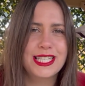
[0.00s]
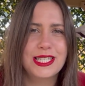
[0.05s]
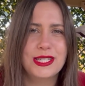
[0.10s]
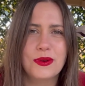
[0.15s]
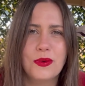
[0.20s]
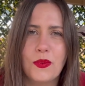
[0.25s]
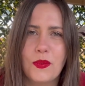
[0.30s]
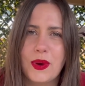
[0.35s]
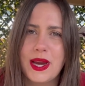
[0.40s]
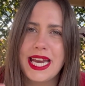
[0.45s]

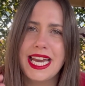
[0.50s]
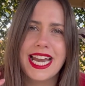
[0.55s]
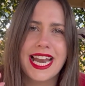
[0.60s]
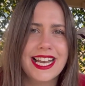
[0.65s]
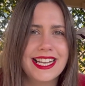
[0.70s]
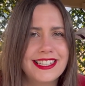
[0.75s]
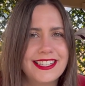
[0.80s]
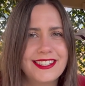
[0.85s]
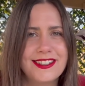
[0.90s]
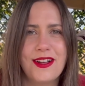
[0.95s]
sweet
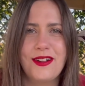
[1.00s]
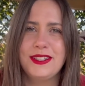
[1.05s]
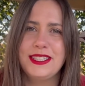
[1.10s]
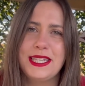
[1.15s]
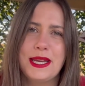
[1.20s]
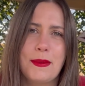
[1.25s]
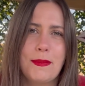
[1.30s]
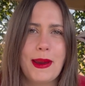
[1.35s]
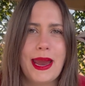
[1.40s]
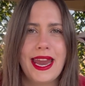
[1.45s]
and
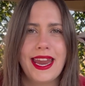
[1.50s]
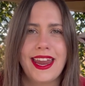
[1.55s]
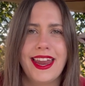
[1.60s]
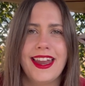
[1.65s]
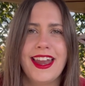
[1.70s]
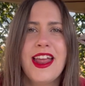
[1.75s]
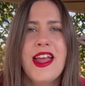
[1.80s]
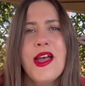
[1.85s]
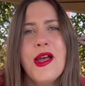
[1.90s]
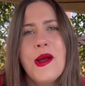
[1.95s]
salty
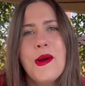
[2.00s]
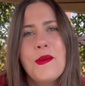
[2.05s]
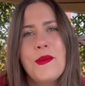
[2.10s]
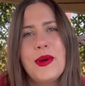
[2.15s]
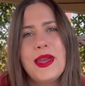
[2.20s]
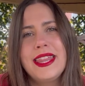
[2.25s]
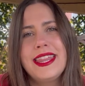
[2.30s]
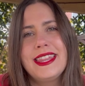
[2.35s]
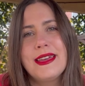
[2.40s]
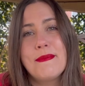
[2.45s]
bacon
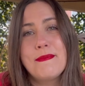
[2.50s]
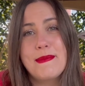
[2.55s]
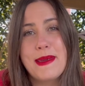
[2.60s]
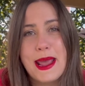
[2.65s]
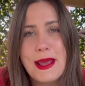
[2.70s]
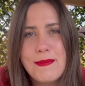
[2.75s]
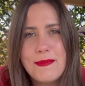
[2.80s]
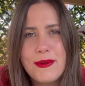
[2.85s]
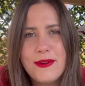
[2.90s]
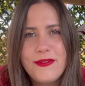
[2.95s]
with the
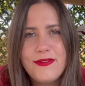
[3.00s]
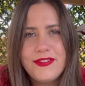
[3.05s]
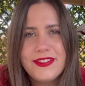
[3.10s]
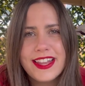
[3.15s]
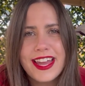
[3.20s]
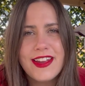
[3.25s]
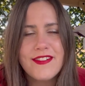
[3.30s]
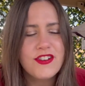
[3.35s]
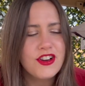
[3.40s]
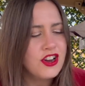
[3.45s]
maple
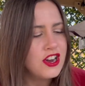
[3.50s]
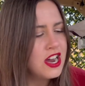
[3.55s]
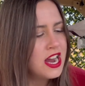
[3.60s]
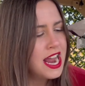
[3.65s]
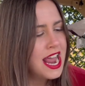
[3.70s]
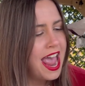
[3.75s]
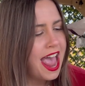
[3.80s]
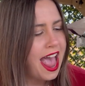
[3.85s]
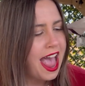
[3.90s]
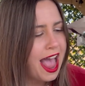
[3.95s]
flavor,
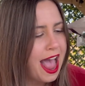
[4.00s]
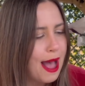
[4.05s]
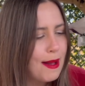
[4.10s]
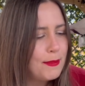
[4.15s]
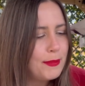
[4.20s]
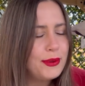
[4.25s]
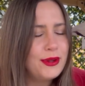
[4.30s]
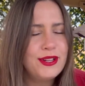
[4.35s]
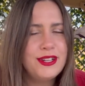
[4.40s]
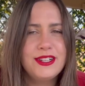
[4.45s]

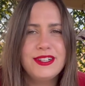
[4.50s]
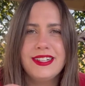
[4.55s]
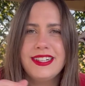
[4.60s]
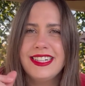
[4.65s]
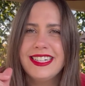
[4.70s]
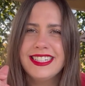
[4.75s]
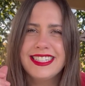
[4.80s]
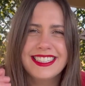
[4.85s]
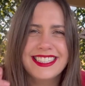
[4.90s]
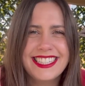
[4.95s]
apple,
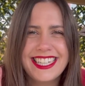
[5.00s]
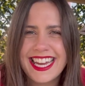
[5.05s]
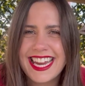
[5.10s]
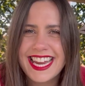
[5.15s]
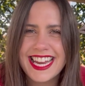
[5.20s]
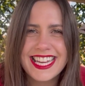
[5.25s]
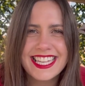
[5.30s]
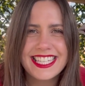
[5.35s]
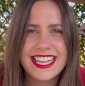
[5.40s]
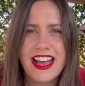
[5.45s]

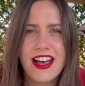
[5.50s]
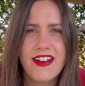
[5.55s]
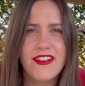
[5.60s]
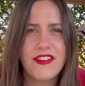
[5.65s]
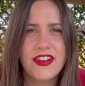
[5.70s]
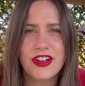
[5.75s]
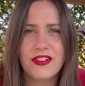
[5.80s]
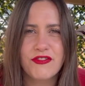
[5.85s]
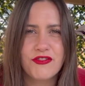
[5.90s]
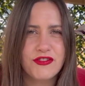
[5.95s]
kiss
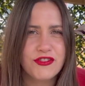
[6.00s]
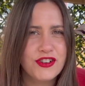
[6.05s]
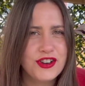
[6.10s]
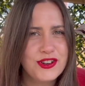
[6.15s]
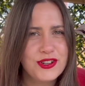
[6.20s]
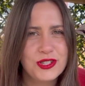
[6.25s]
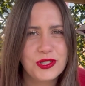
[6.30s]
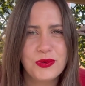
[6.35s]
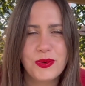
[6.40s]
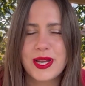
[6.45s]
of
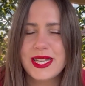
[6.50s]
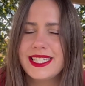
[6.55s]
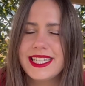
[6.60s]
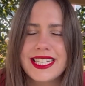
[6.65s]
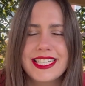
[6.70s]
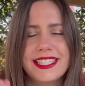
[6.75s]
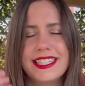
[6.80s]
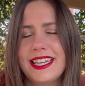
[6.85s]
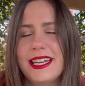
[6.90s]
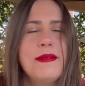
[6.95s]
fruit twist.
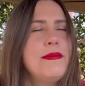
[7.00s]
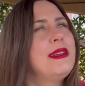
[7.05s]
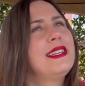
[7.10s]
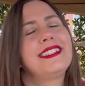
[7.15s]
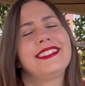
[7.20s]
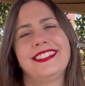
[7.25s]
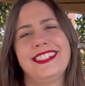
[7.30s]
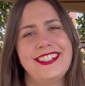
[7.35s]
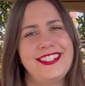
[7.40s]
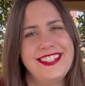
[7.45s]
It's gonna be
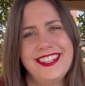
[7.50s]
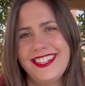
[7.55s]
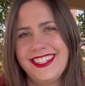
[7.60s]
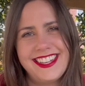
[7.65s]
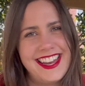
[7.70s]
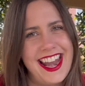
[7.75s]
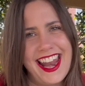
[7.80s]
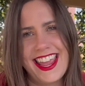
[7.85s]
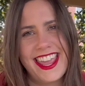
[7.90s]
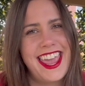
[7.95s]
delicious
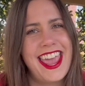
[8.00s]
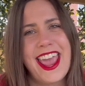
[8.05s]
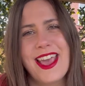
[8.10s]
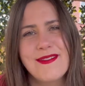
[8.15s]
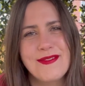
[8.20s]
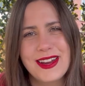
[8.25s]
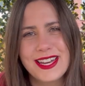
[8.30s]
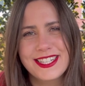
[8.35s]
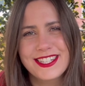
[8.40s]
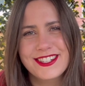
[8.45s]
and I
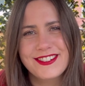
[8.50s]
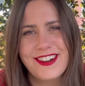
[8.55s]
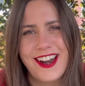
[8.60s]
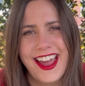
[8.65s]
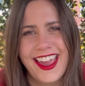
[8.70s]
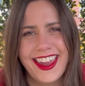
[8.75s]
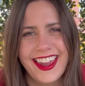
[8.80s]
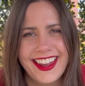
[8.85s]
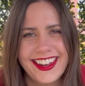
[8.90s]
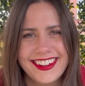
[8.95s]
can't wait to
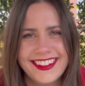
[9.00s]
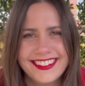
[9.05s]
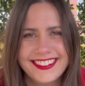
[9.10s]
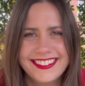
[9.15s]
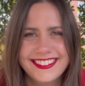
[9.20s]
try it.